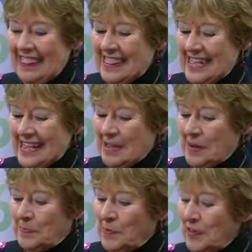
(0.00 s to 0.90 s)

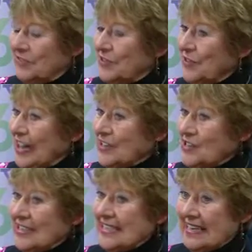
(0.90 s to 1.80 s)
The Board of
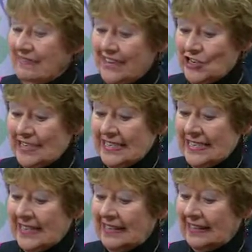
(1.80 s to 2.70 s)
Directors
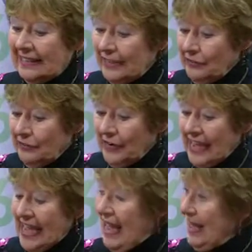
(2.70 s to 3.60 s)
envisions a
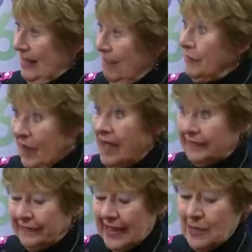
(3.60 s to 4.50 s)
litter-free,
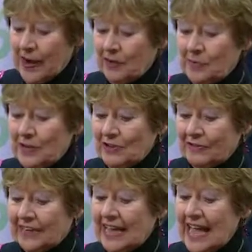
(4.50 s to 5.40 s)
of Keep Akron
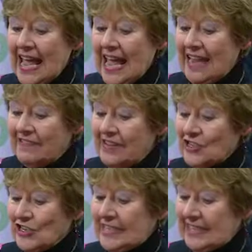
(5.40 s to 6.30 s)
Beautiful,
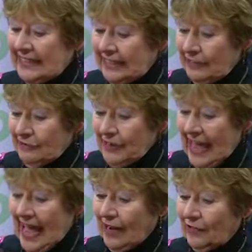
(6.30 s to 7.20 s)
envisions a litter-free
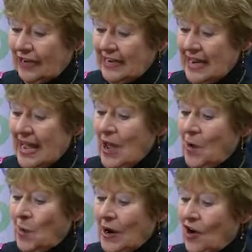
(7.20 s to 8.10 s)
Akron
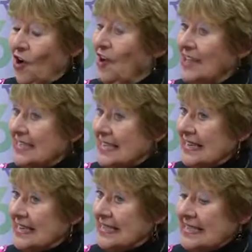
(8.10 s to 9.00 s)
where all
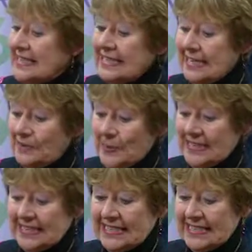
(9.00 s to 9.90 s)
citizens and
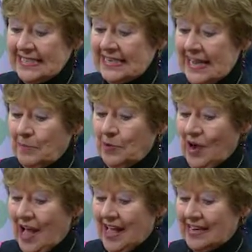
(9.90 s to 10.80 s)
businesses take
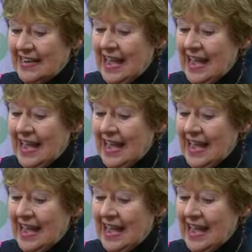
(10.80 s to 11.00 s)
pride